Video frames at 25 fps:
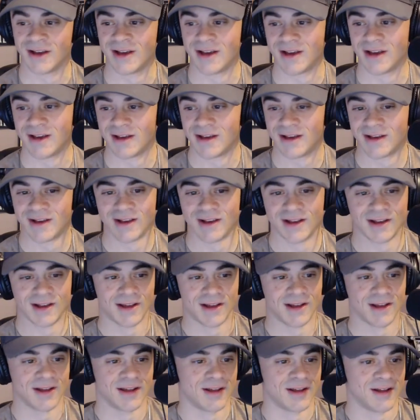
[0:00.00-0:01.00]

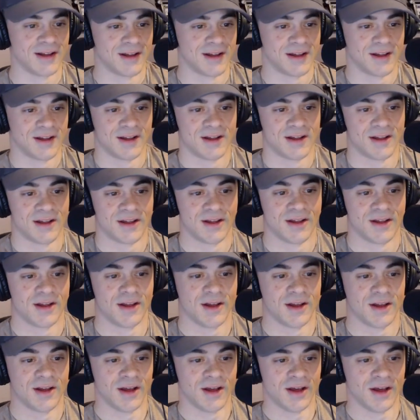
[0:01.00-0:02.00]

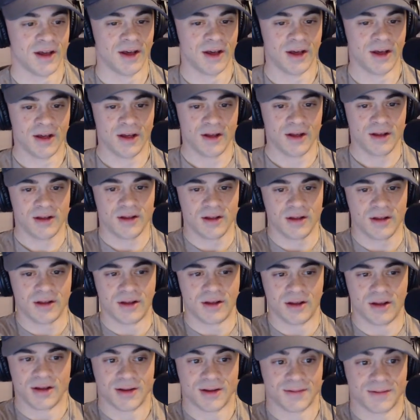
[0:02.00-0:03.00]

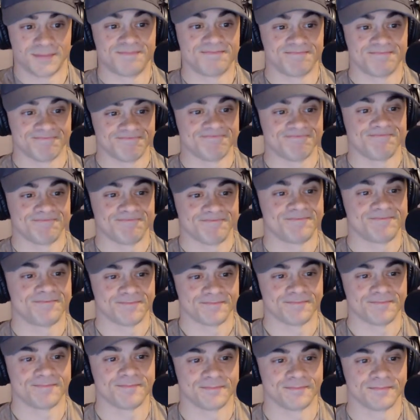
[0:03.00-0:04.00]

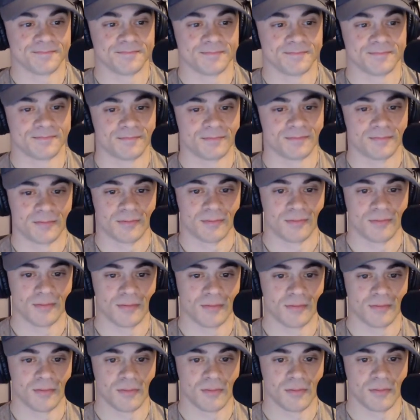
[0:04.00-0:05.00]

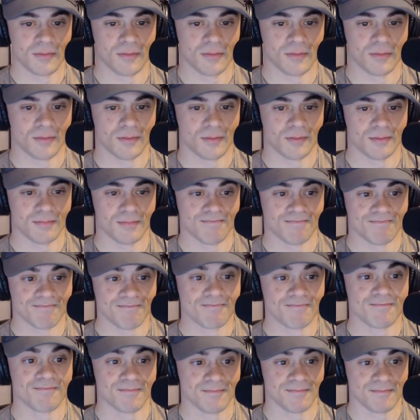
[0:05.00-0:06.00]

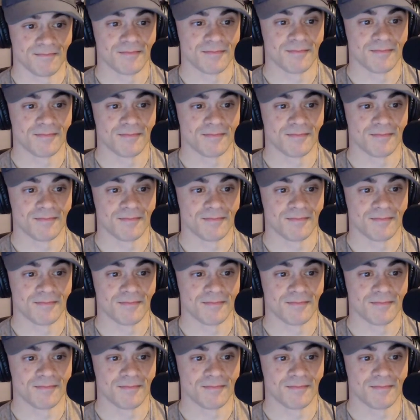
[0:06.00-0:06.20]
This person isn't speaking.